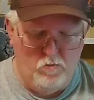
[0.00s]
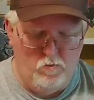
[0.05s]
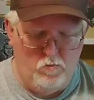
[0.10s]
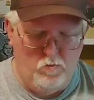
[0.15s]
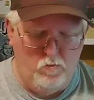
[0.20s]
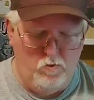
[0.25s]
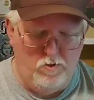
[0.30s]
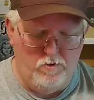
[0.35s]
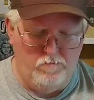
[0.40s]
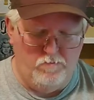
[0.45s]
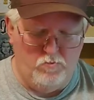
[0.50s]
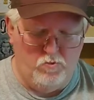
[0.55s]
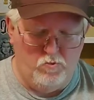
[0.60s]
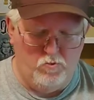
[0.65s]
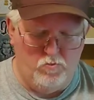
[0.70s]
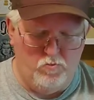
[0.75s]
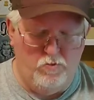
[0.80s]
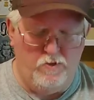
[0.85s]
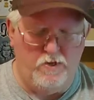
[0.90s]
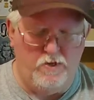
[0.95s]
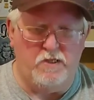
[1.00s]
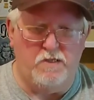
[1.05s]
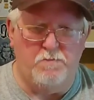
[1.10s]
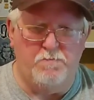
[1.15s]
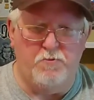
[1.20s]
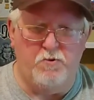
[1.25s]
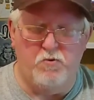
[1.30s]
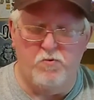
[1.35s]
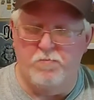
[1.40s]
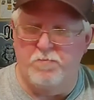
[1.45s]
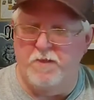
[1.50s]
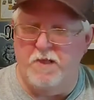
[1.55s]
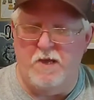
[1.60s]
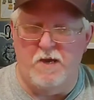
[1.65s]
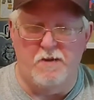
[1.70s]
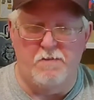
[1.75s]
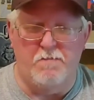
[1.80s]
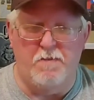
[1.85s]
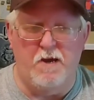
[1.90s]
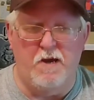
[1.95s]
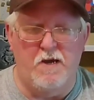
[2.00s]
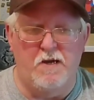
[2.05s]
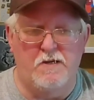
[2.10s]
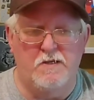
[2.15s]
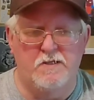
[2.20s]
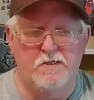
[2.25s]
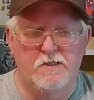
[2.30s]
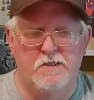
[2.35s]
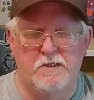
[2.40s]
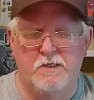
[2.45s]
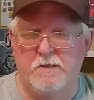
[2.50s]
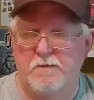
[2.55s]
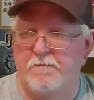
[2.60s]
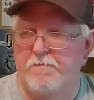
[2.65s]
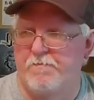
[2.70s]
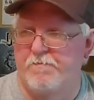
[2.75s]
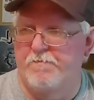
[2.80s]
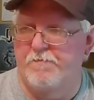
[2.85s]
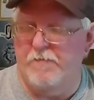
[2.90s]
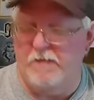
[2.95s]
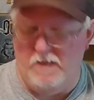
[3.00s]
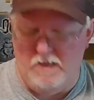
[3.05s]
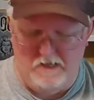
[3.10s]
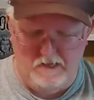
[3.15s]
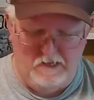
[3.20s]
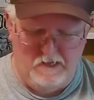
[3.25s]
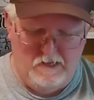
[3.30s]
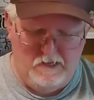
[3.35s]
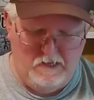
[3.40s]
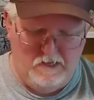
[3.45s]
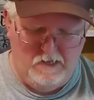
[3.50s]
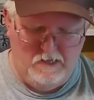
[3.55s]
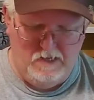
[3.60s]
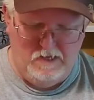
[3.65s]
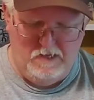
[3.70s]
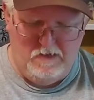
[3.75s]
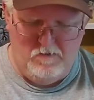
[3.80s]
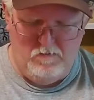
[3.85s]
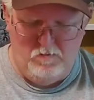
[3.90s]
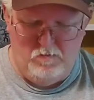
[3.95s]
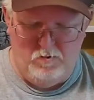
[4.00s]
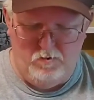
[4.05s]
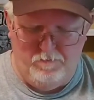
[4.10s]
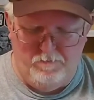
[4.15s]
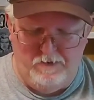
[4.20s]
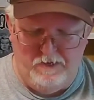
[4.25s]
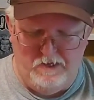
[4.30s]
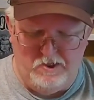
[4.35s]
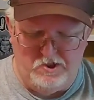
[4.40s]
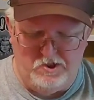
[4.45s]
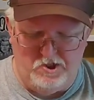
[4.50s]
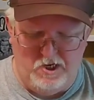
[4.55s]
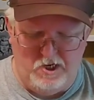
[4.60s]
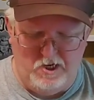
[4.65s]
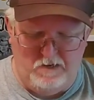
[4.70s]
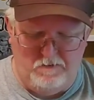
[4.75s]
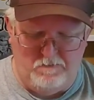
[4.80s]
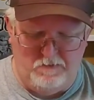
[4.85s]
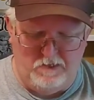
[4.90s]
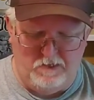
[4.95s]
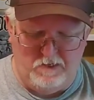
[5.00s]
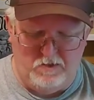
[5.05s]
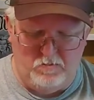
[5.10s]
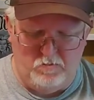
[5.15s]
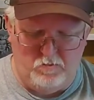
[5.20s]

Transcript: One more Winnie-the-Pooh blind box. It would be a shame to get a